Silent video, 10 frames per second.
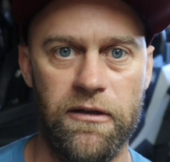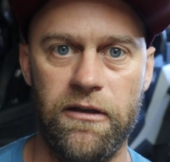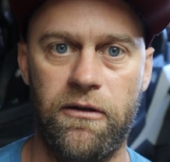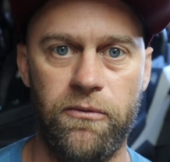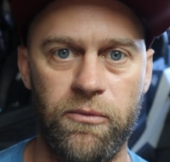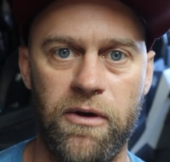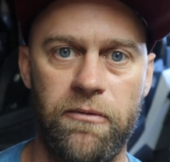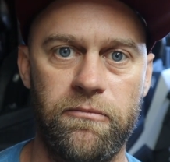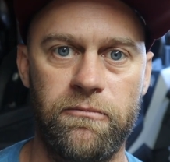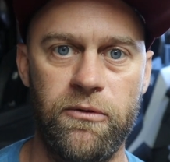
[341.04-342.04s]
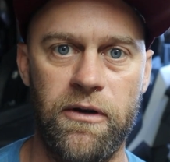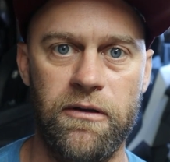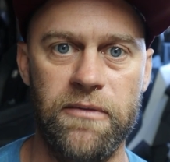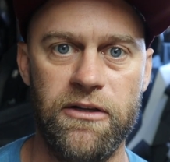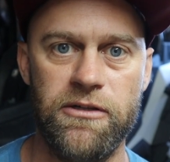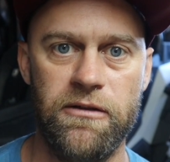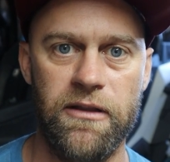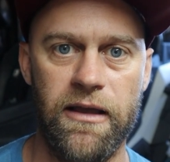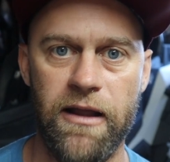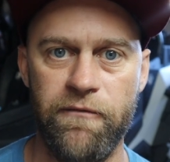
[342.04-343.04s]
you know, we want to make sure
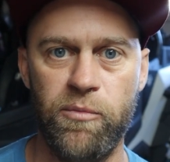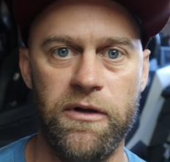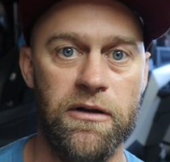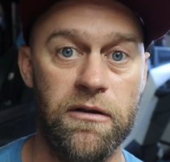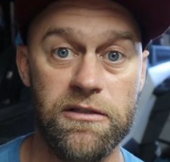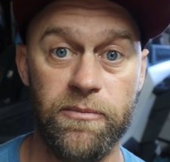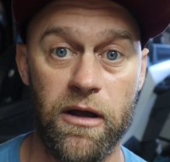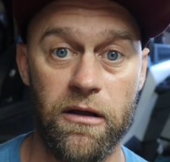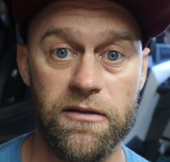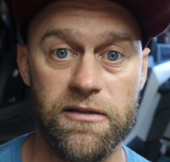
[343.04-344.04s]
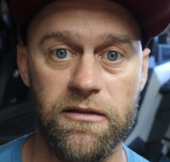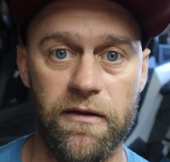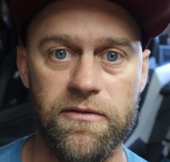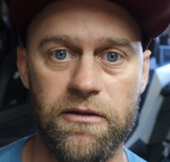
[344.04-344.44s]
that everybody knows about all this stuff.